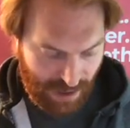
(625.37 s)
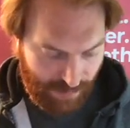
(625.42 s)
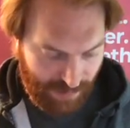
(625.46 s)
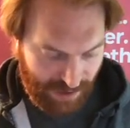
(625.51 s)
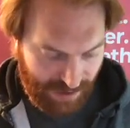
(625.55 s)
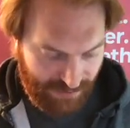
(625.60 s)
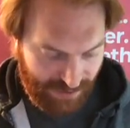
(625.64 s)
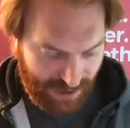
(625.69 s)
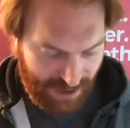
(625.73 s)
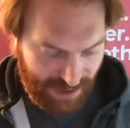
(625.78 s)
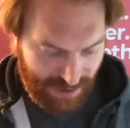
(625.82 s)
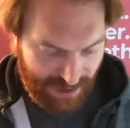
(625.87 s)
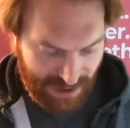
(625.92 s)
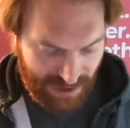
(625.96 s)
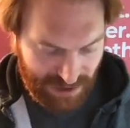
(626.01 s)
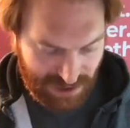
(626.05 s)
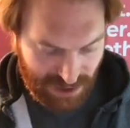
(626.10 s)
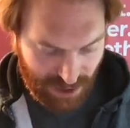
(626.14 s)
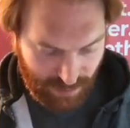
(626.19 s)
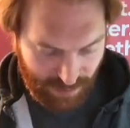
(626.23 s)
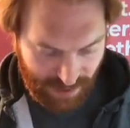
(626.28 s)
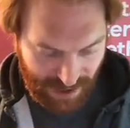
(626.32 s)
But if I click in the
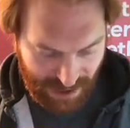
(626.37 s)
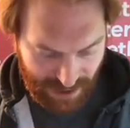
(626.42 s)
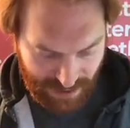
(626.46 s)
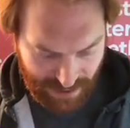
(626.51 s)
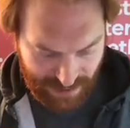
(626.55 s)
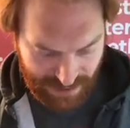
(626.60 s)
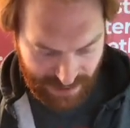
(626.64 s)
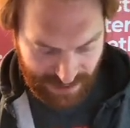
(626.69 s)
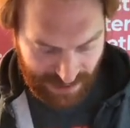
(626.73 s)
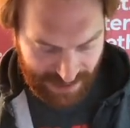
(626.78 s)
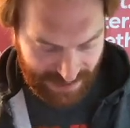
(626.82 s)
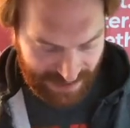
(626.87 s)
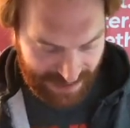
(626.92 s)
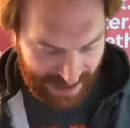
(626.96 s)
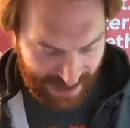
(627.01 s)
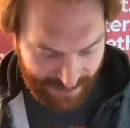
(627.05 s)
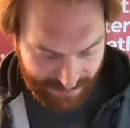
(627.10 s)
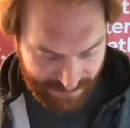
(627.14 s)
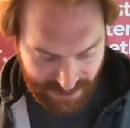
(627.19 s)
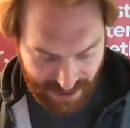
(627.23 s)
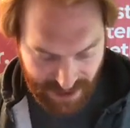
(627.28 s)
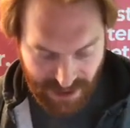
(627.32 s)
top and
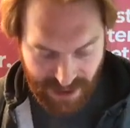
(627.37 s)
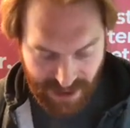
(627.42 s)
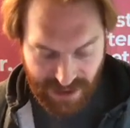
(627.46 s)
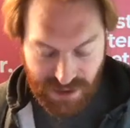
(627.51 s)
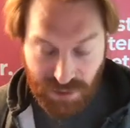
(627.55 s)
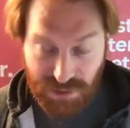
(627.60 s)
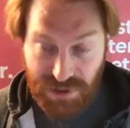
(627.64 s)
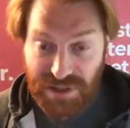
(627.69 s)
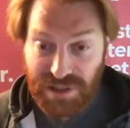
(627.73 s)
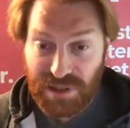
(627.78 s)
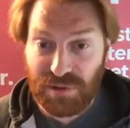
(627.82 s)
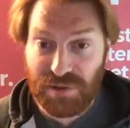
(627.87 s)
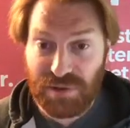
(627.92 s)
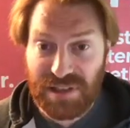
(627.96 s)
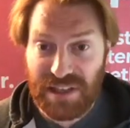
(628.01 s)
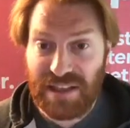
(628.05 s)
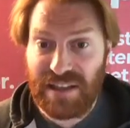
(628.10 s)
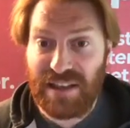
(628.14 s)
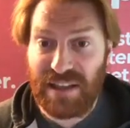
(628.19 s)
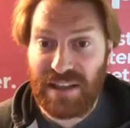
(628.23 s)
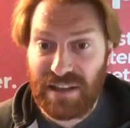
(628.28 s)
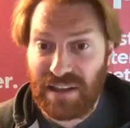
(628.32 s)
left, you'll still
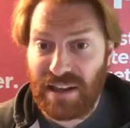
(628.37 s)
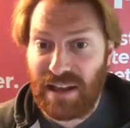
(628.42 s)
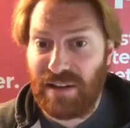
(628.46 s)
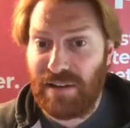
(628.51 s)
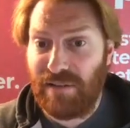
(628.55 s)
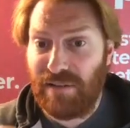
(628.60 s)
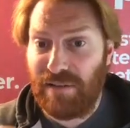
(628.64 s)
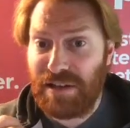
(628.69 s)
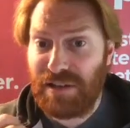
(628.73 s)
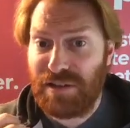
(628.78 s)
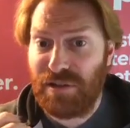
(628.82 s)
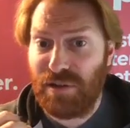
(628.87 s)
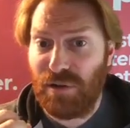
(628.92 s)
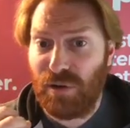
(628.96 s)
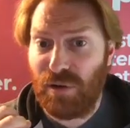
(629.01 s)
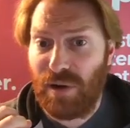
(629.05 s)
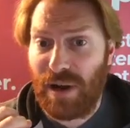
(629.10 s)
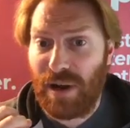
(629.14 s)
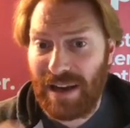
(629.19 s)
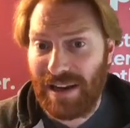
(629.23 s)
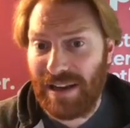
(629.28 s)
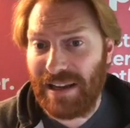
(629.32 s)
see that there is
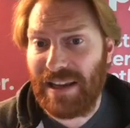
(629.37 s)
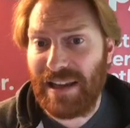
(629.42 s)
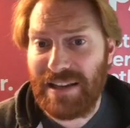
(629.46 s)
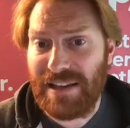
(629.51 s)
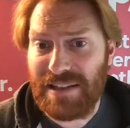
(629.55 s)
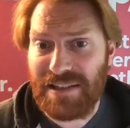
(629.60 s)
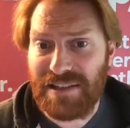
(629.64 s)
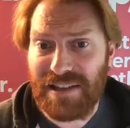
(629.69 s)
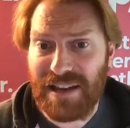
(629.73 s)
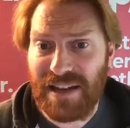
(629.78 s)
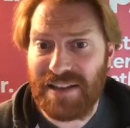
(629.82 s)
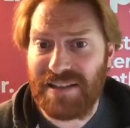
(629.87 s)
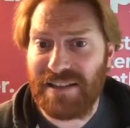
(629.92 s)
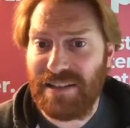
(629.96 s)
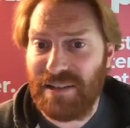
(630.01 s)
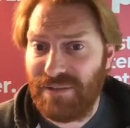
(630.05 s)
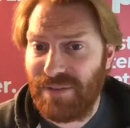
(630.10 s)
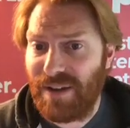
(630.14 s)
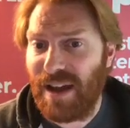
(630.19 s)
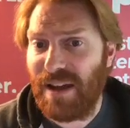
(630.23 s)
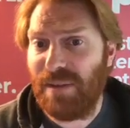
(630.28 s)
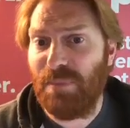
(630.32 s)
your allocated shares that
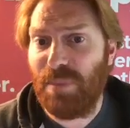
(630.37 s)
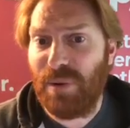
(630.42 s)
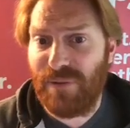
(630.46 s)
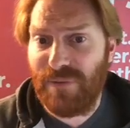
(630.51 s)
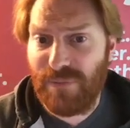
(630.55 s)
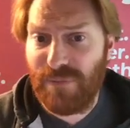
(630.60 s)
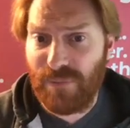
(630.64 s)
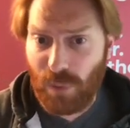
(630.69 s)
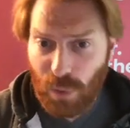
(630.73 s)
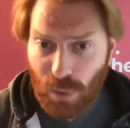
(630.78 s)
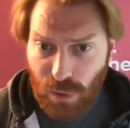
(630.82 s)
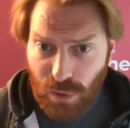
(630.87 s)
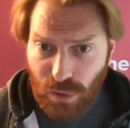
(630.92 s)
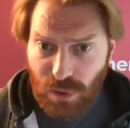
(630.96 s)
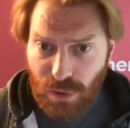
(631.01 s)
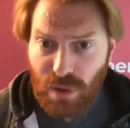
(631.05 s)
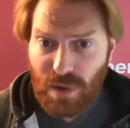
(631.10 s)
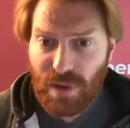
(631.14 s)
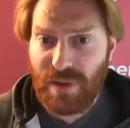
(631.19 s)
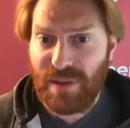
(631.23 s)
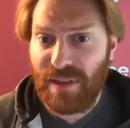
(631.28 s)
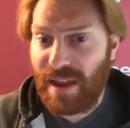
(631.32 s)
you've had before.
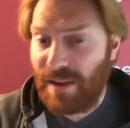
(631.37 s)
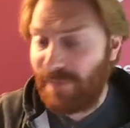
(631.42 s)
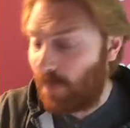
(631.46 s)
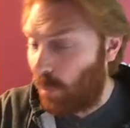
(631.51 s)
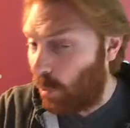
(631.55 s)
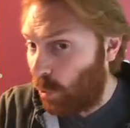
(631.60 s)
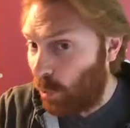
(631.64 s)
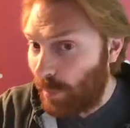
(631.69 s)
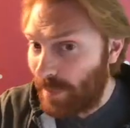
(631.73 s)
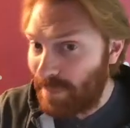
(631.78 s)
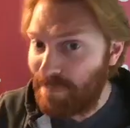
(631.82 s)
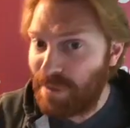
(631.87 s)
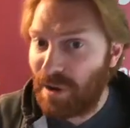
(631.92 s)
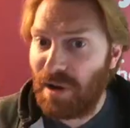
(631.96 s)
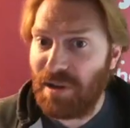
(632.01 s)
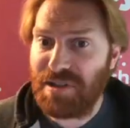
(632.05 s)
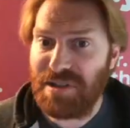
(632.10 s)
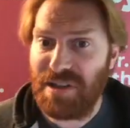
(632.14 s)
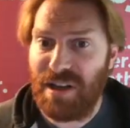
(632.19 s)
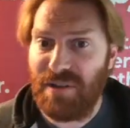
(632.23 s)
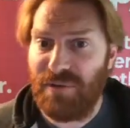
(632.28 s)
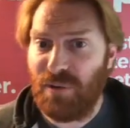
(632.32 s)
They've all been
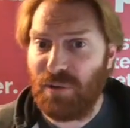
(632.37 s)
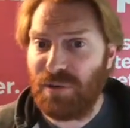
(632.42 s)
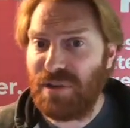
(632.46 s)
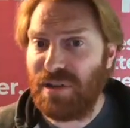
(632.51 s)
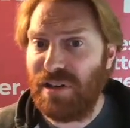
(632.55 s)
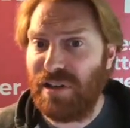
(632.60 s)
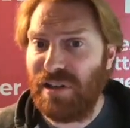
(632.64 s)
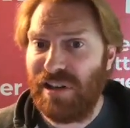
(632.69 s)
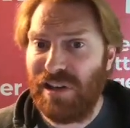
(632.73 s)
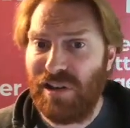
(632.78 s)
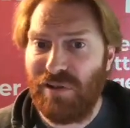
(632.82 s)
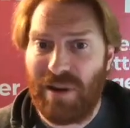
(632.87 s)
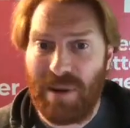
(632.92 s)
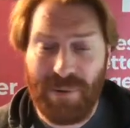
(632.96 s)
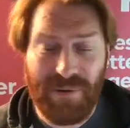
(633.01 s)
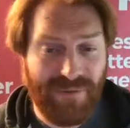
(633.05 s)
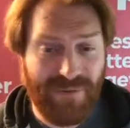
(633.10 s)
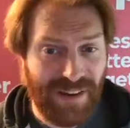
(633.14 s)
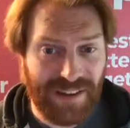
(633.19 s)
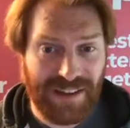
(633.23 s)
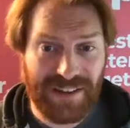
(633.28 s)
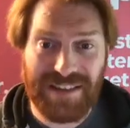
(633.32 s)
passed over onto the new app.
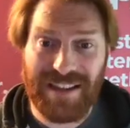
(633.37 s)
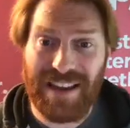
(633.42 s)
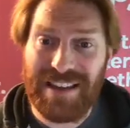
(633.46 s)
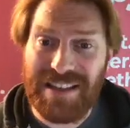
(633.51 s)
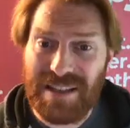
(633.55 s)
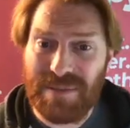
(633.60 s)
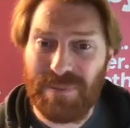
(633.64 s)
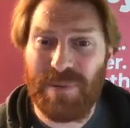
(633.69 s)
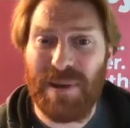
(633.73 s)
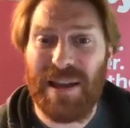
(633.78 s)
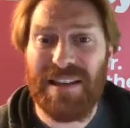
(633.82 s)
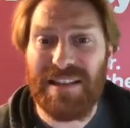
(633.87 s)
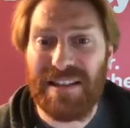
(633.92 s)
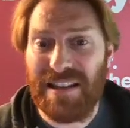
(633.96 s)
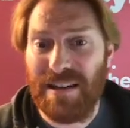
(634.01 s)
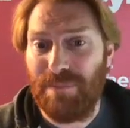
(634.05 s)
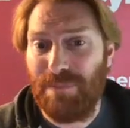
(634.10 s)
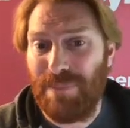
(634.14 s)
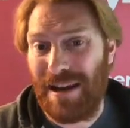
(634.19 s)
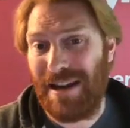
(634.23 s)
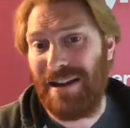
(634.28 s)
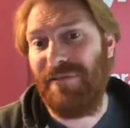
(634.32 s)
In fact, the database in
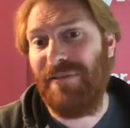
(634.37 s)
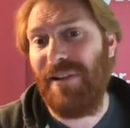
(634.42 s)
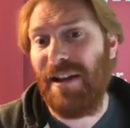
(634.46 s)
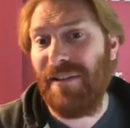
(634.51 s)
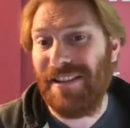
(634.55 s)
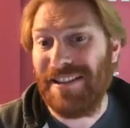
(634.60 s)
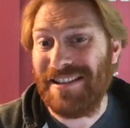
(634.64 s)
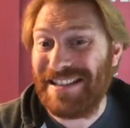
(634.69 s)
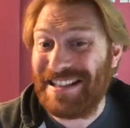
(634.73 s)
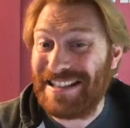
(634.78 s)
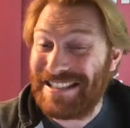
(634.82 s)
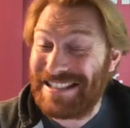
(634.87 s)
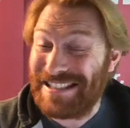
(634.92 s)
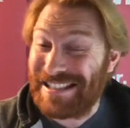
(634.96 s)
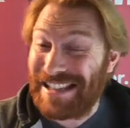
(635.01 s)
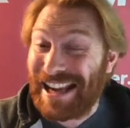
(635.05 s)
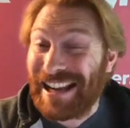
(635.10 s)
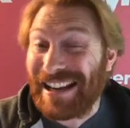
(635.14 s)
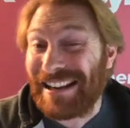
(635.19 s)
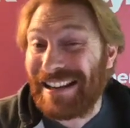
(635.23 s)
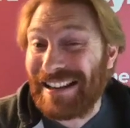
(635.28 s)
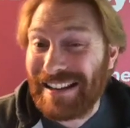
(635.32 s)
the background is
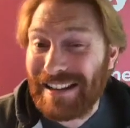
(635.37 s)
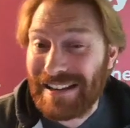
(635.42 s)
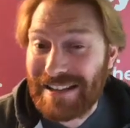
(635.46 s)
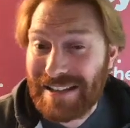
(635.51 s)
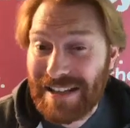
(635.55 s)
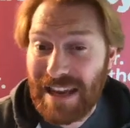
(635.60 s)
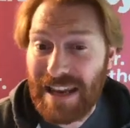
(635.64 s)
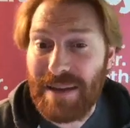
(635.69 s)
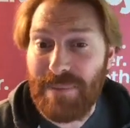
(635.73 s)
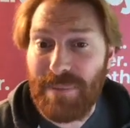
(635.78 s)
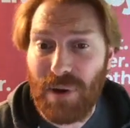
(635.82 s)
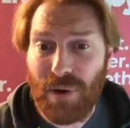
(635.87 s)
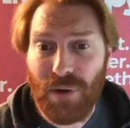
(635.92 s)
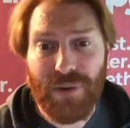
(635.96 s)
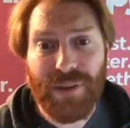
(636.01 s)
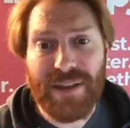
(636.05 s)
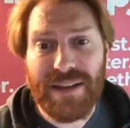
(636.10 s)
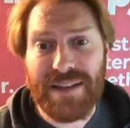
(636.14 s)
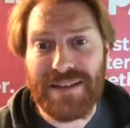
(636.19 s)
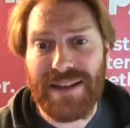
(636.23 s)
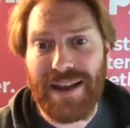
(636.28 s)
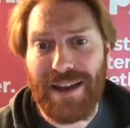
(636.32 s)
exactly the same on
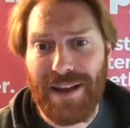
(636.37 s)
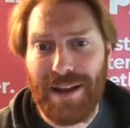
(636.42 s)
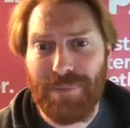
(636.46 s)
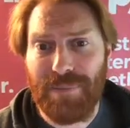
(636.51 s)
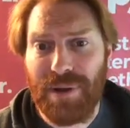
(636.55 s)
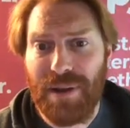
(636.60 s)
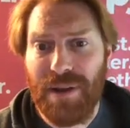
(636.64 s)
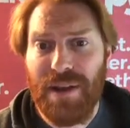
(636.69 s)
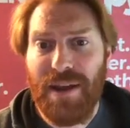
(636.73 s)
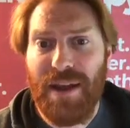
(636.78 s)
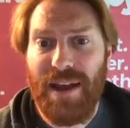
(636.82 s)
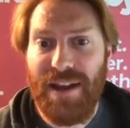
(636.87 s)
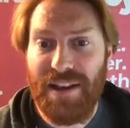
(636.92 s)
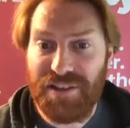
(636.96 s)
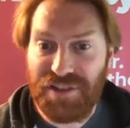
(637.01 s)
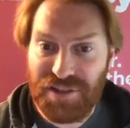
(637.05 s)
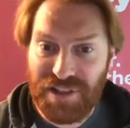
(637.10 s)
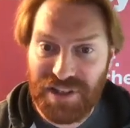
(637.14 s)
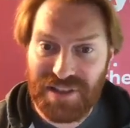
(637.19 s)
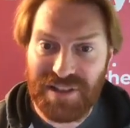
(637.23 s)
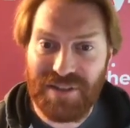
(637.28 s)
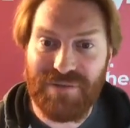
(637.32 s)
this app. It's
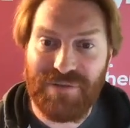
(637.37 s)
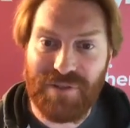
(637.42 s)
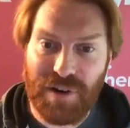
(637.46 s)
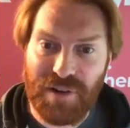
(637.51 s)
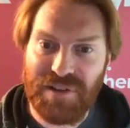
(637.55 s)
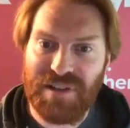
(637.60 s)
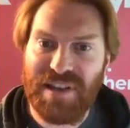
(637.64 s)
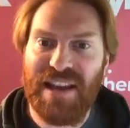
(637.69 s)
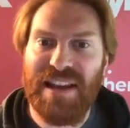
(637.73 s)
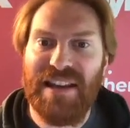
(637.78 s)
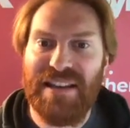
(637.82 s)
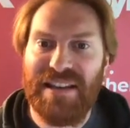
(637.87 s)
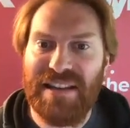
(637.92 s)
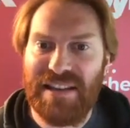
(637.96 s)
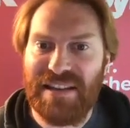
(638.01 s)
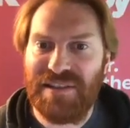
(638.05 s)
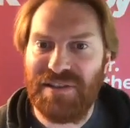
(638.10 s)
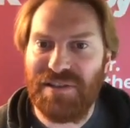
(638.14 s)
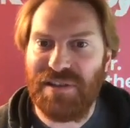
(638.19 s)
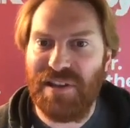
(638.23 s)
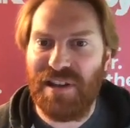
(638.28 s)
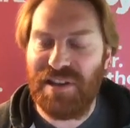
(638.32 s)
just the front end
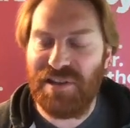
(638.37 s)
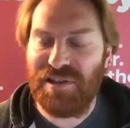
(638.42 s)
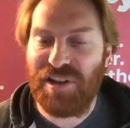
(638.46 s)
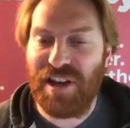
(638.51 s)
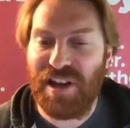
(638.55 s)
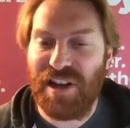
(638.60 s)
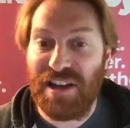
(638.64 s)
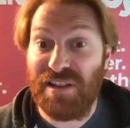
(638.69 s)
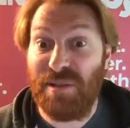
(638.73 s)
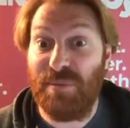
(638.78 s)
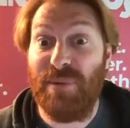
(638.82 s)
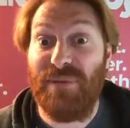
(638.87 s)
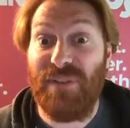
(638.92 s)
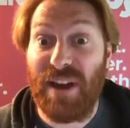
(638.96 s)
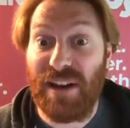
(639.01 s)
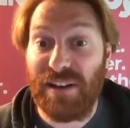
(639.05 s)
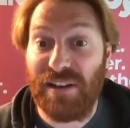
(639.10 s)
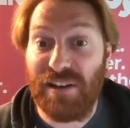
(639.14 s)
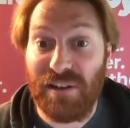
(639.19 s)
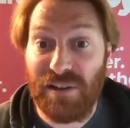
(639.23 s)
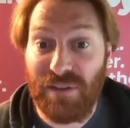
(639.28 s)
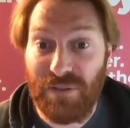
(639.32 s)
has changed, and we've
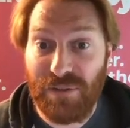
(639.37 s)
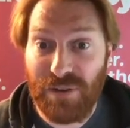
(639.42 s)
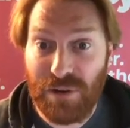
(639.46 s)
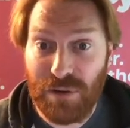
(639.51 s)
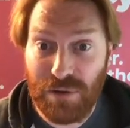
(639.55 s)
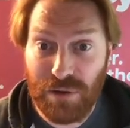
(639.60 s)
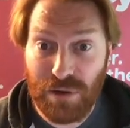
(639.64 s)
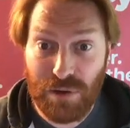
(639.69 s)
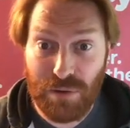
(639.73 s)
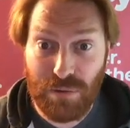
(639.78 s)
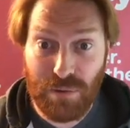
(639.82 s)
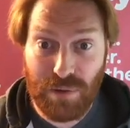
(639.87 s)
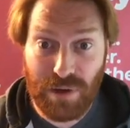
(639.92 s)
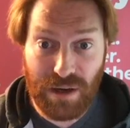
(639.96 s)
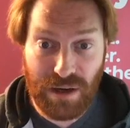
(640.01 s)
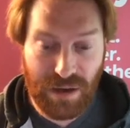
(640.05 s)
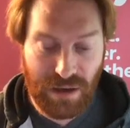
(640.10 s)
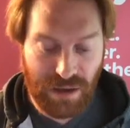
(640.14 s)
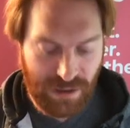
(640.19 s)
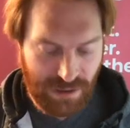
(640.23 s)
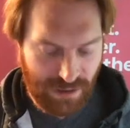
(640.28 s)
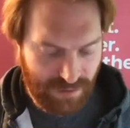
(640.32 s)
added a few new
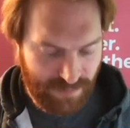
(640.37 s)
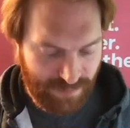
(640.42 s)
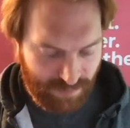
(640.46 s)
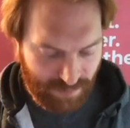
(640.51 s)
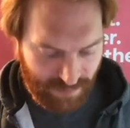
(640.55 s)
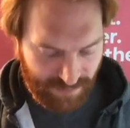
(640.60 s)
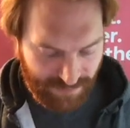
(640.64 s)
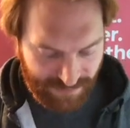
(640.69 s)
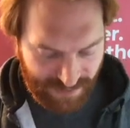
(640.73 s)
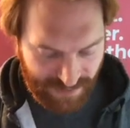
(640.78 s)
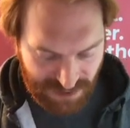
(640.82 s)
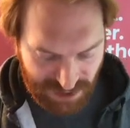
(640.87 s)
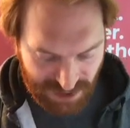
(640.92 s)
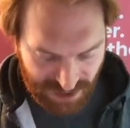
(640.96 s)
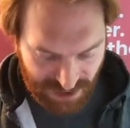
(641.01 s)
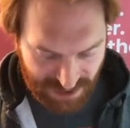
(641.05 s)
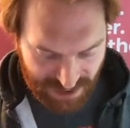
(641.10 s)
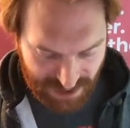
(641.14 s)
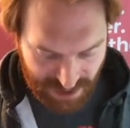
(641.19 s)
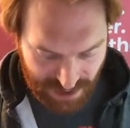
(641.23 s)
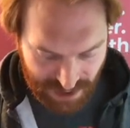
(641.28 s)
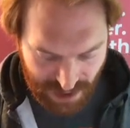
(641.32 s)

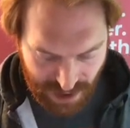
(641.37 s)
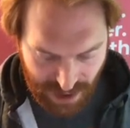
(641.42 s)
features.